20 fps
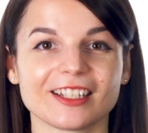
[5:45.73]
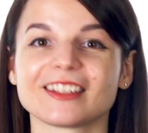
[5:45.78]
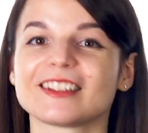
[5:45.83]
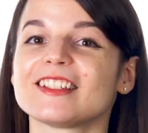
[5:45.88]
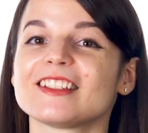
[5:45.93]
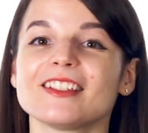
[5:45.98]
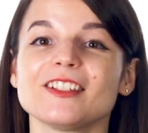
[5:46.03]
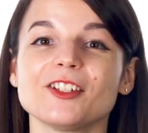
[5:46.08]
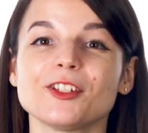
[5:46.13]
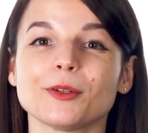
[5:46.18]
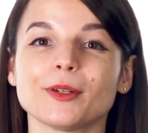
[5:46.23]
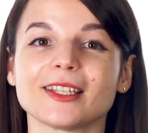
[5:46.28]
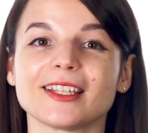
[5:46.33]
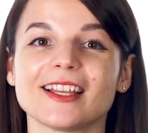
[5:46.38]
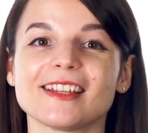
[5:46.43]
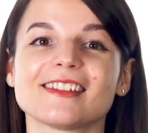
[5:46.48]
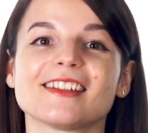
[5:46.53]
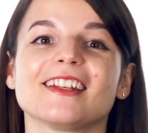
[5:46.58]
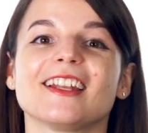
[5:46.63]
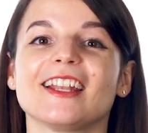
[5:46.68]
Listen to a
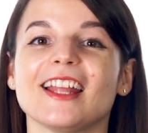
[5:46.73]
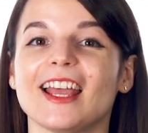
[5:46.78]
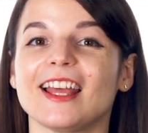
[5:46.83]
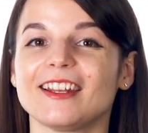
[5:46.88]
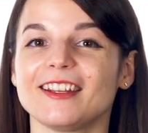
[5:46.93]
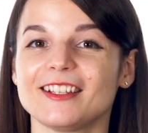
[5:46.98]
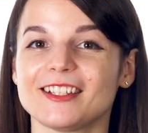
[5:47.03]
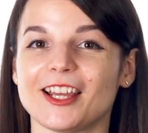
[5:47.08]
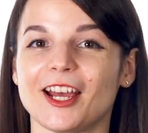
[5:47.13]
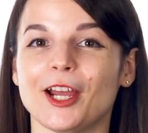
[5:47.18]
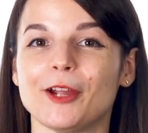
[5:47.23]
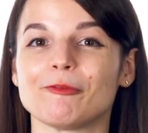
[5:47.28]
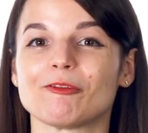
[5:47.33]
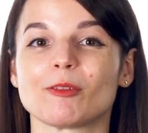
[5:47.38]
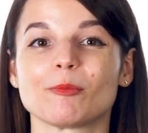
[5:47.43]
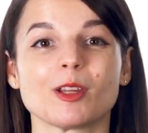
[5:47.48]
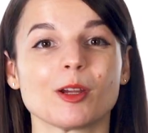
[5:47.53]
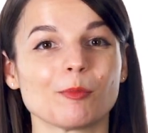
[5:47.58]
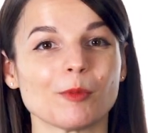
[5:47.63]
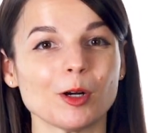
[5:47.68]
lesson at any time
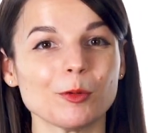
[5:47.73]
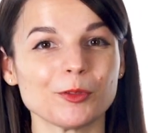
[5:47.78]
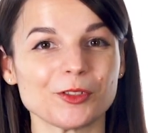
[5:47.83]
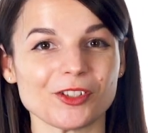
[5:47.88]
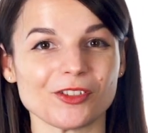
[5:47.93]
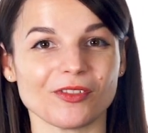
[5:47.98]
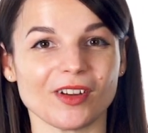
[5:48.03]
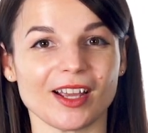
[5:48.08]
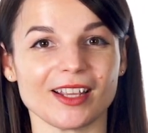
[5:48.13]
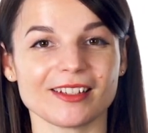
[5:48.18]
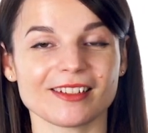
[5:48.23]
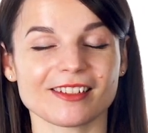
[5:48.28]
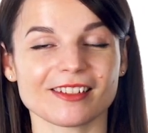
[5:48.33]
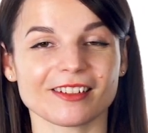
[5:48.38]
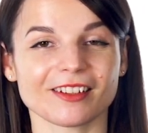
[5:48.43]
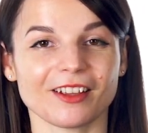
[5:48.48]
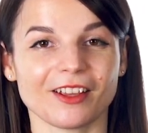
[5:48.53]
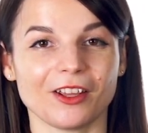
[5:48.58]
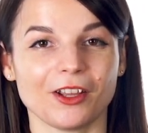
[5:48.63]
from your mobile device.